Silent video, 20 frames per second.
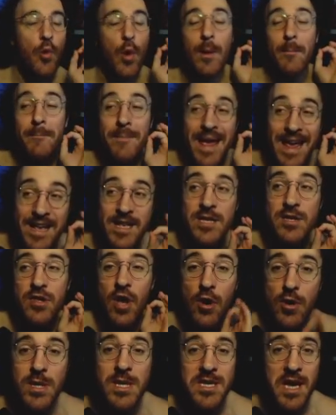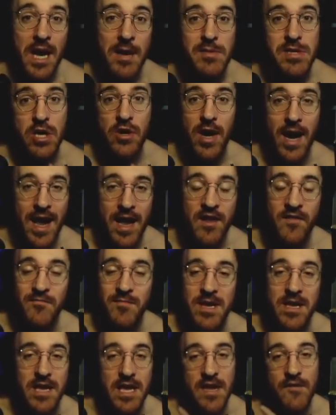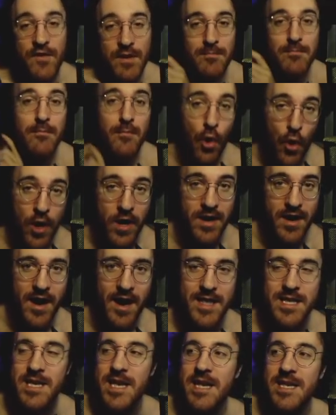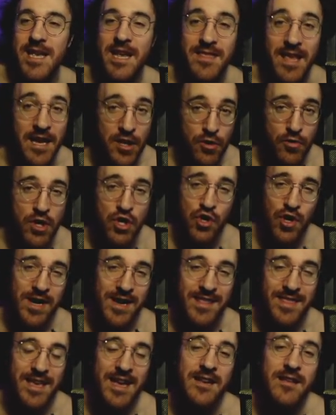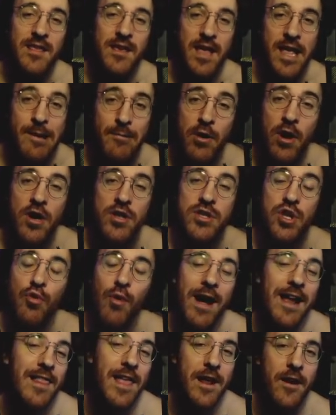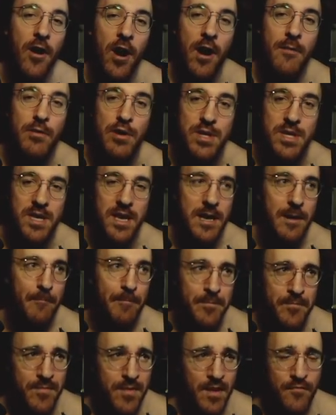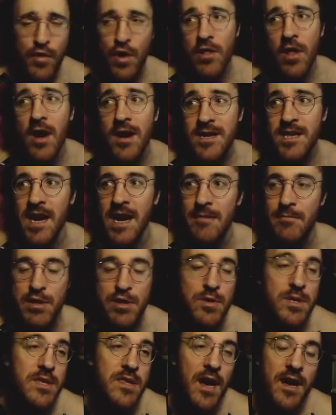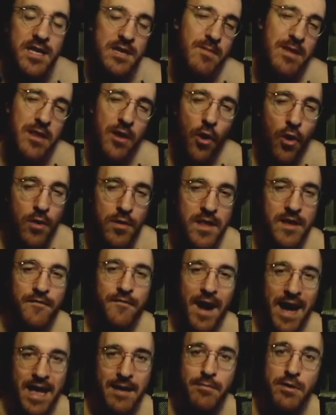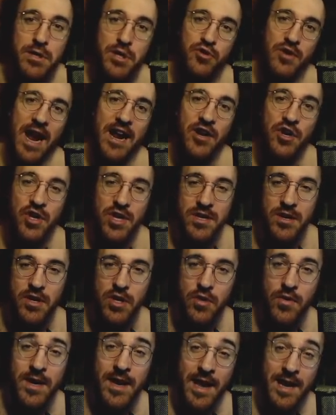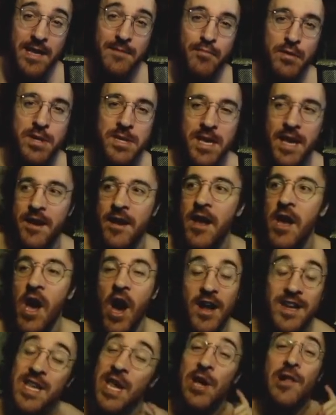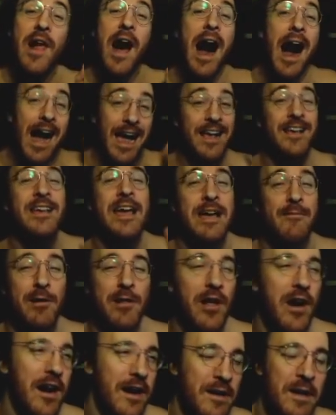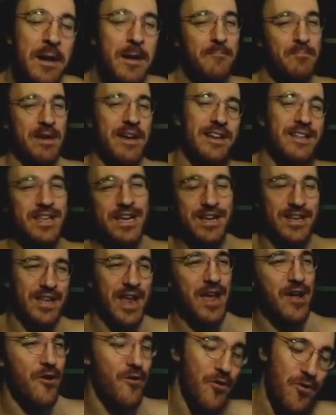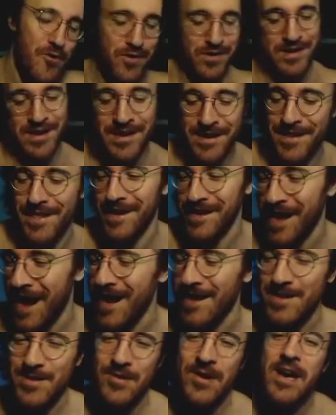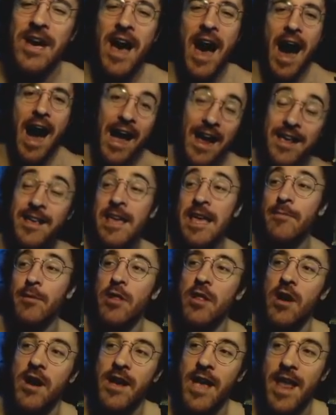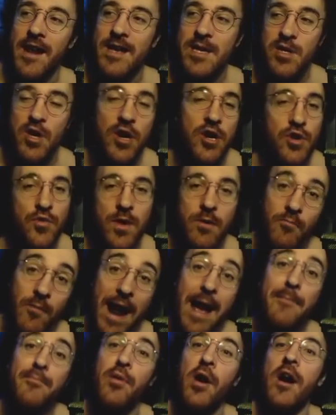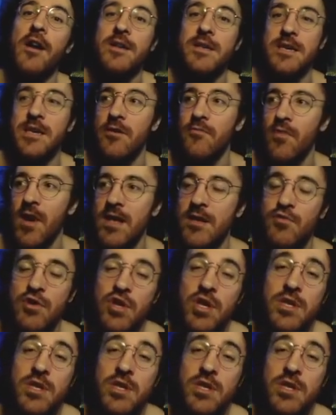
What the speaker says: What makes those times that are ahead of me even more nuts is that they do a trick at the end of the game called Twilight Harbor Skip. For a long time, this was thought to be the only viable strategy to do in any percent until I came along, Big Dick Dale, ooh, king of the castle. I came along and I started doing rat proxy in runs,